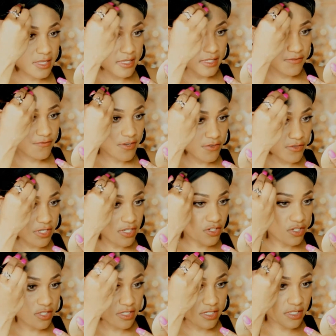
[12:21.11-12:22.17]
this
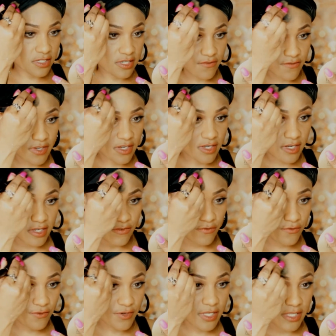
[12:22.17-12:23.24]
foundation is giving a
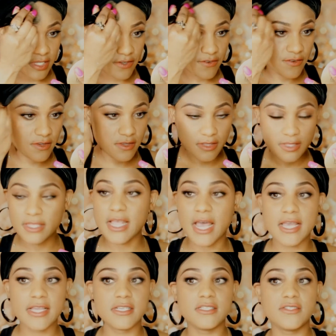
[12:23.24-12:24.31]
really
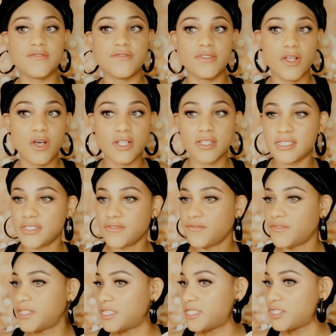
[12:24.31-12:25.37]
nice flawless
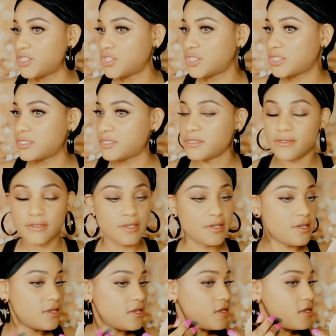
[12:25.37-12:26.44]
finish
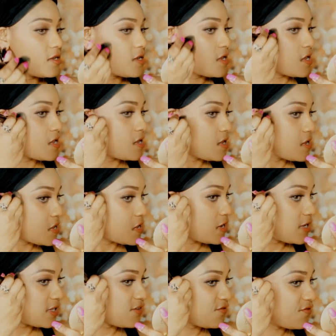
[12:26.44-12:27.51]

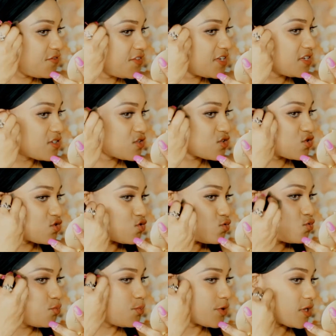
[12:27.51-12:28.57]
and it feels
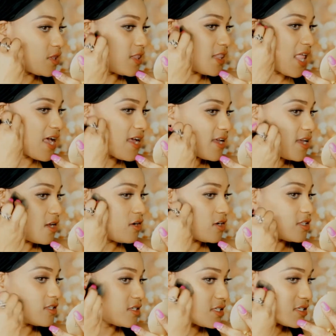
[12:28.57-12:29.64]
super light
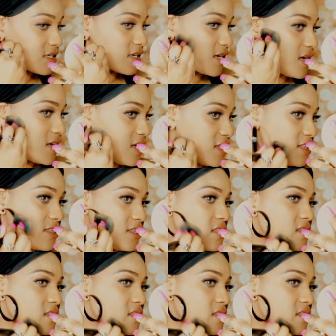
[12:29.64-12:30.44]
on the skin